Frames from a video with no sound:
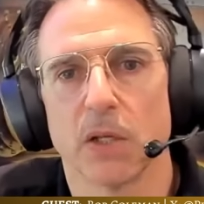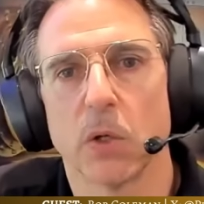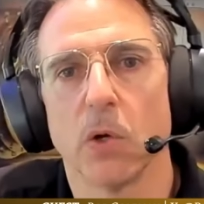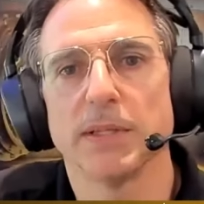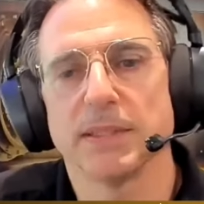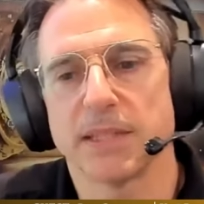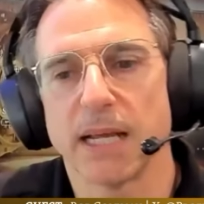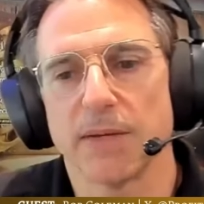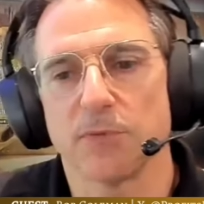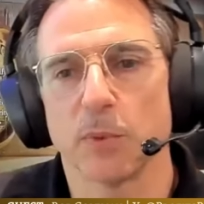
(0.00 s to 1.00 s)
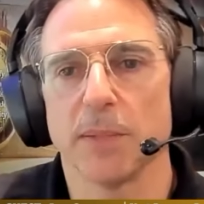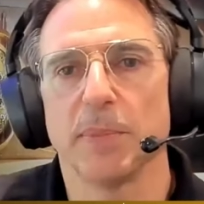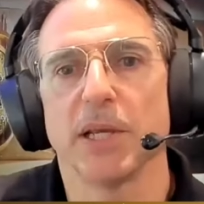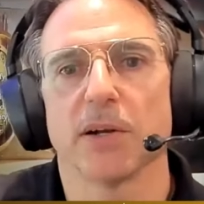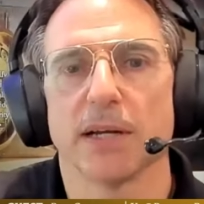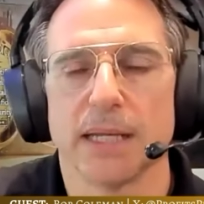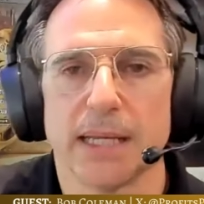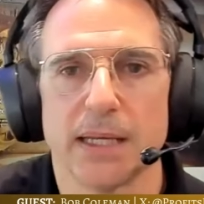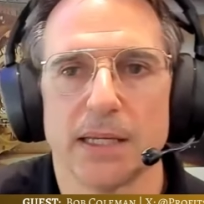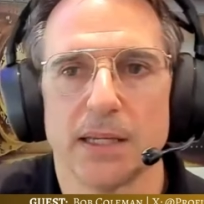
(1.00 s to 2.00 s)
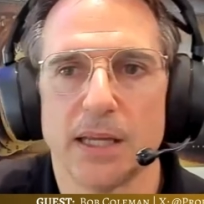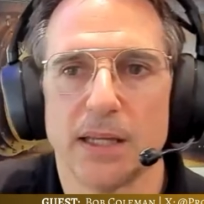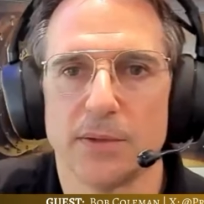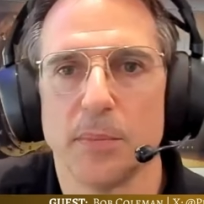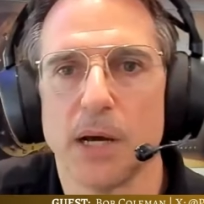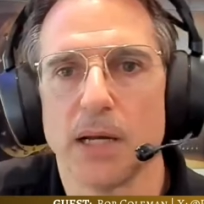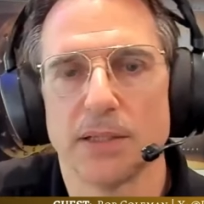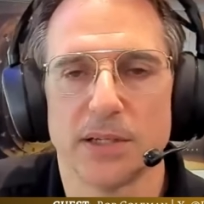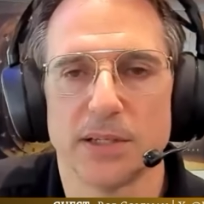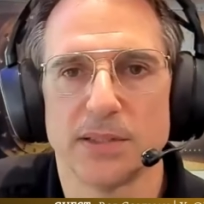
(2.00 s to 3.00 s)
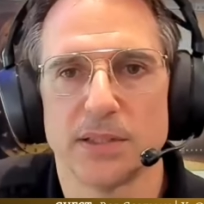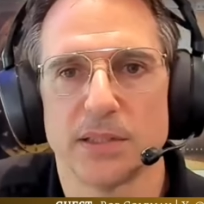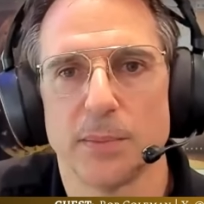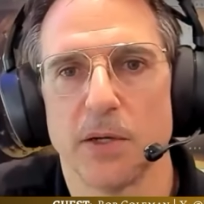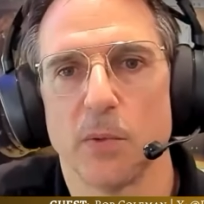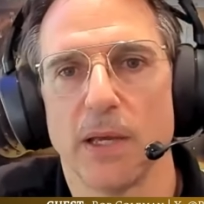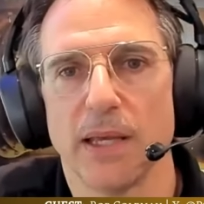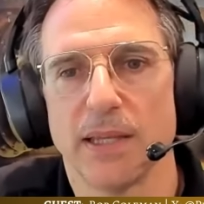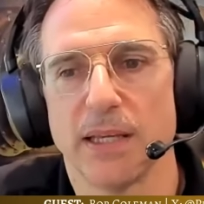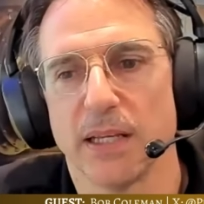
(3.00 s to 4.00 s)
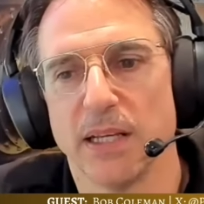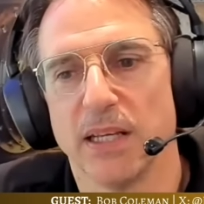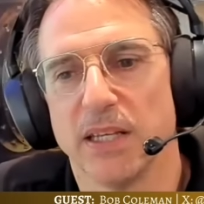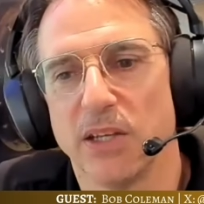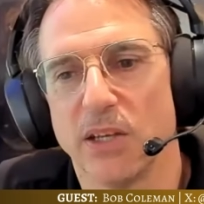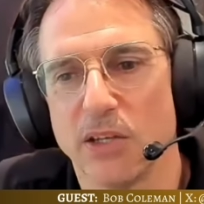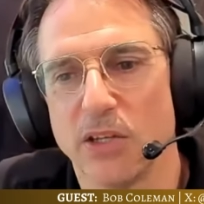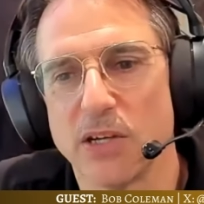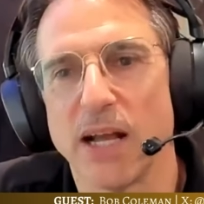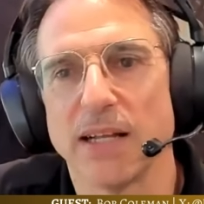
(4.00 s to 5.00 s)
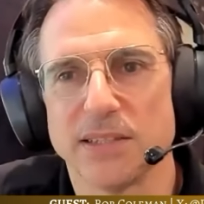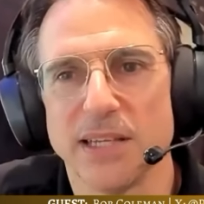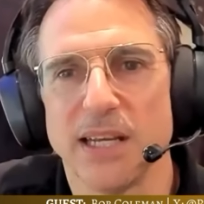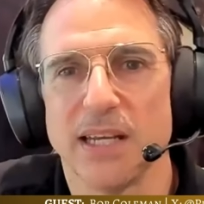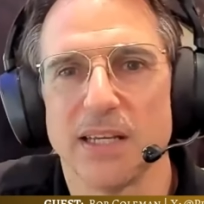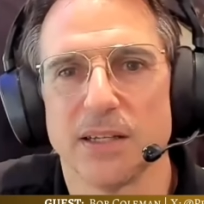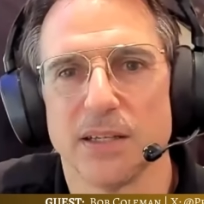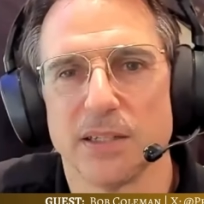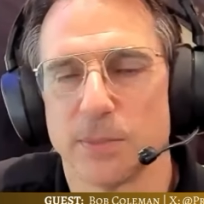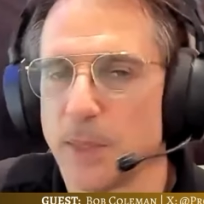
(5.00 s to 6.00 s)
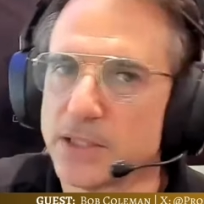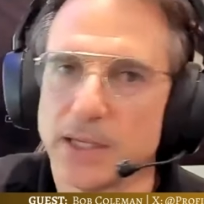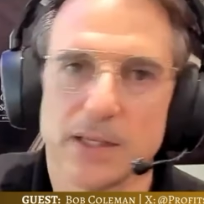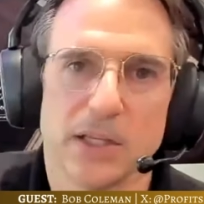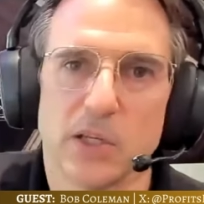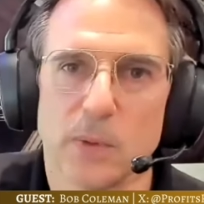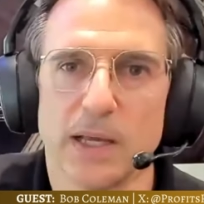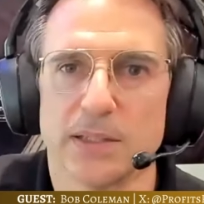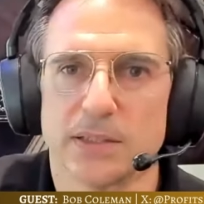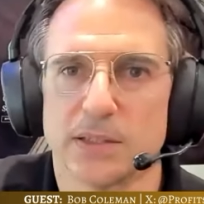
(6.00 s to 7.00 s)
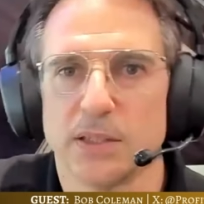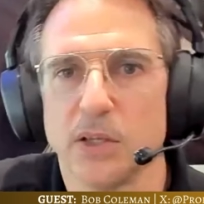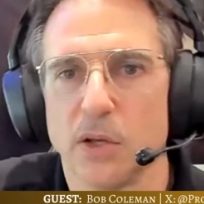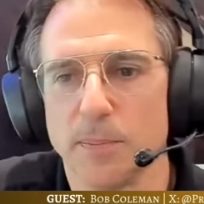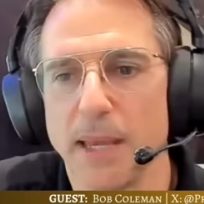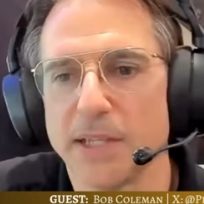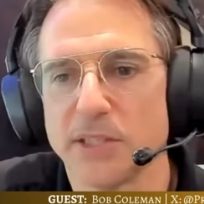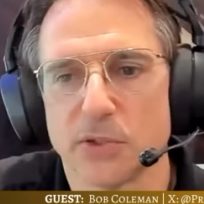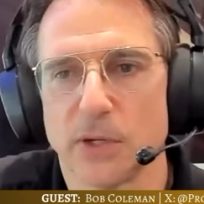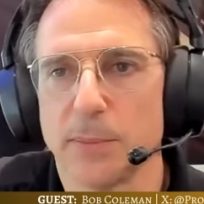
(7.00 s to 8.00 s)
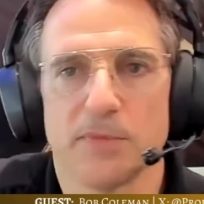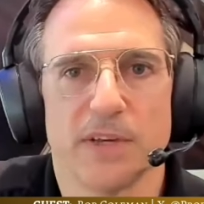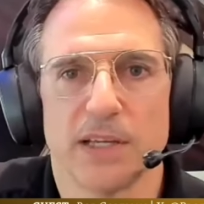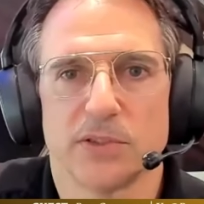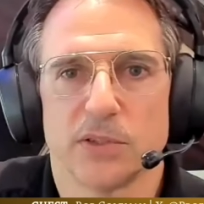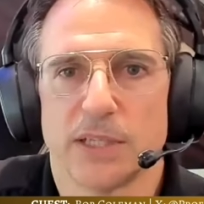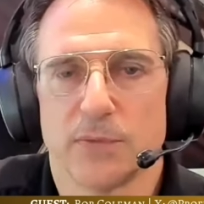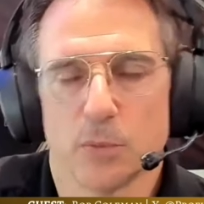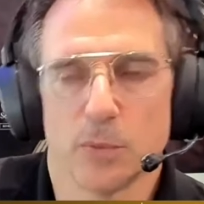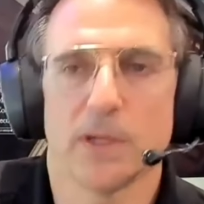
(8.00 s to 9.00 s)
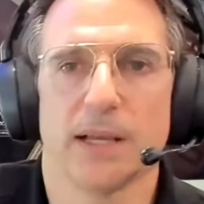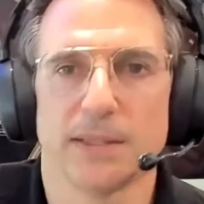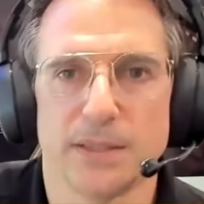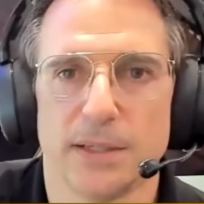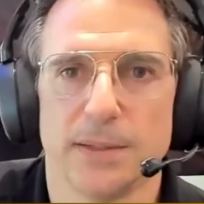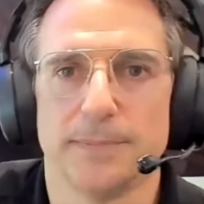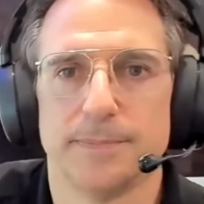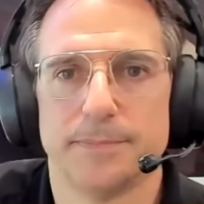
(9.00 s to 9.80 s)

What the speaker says: gold is kind of reappearing again in the monetary system in a way that, you're not seeing, especially in the US, mainstream investors even realizing it.